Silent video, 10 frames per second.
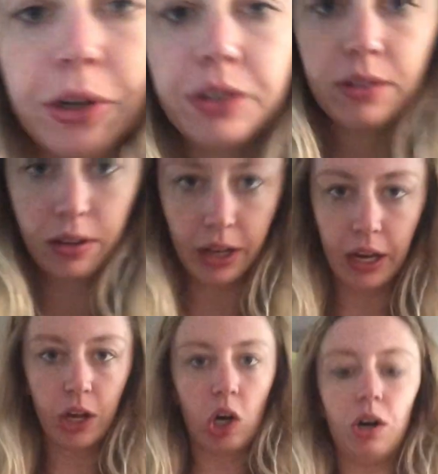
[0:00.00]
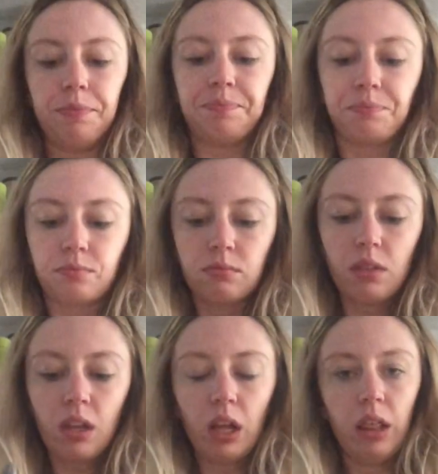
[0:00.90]
one like at all
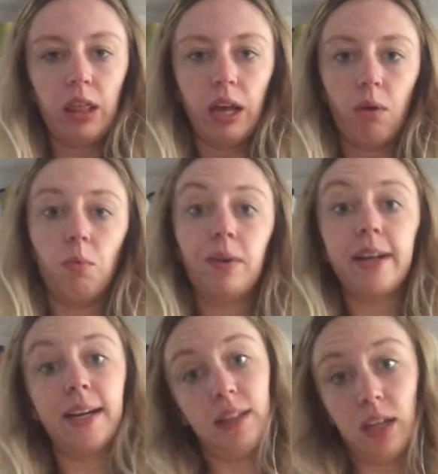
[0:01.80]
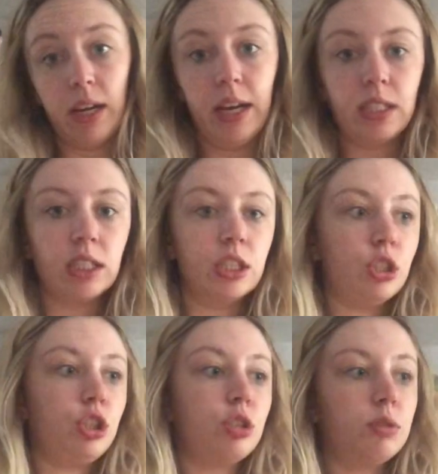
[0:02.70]
that one I liked,
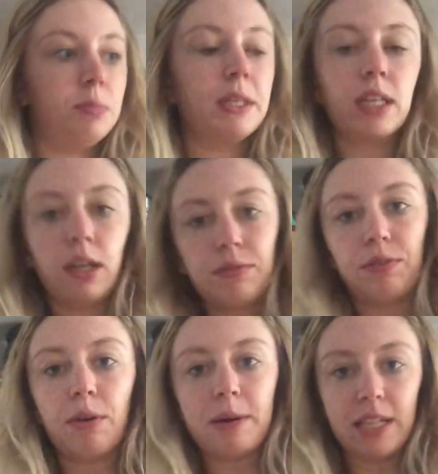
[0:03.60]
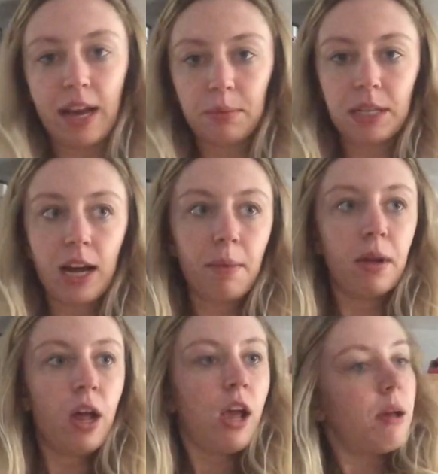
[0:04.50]
and two was big enough to fit my
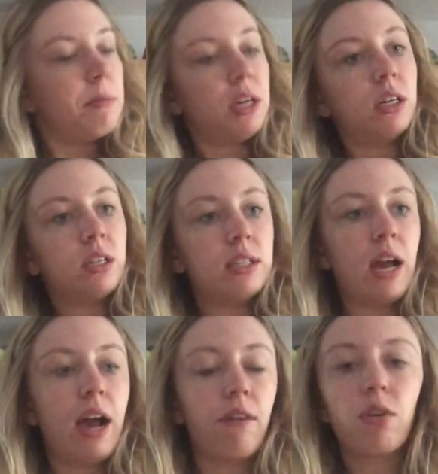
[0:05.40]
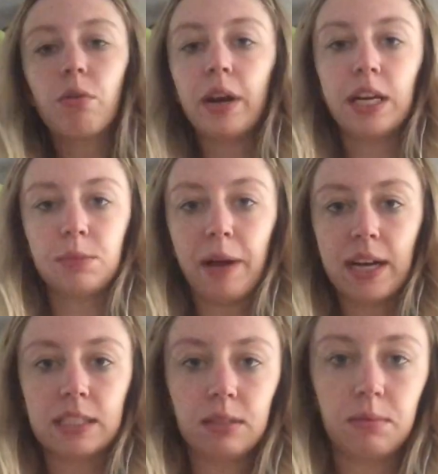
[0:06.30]
laptop, because everyone has
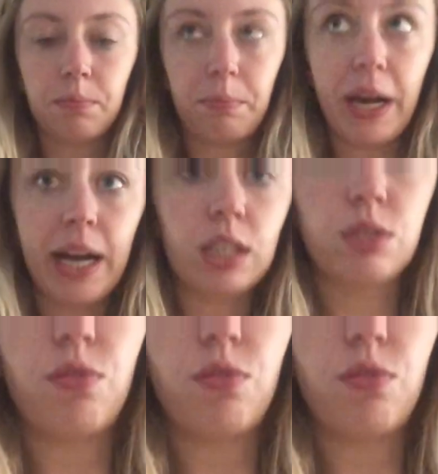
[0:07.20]
backpacks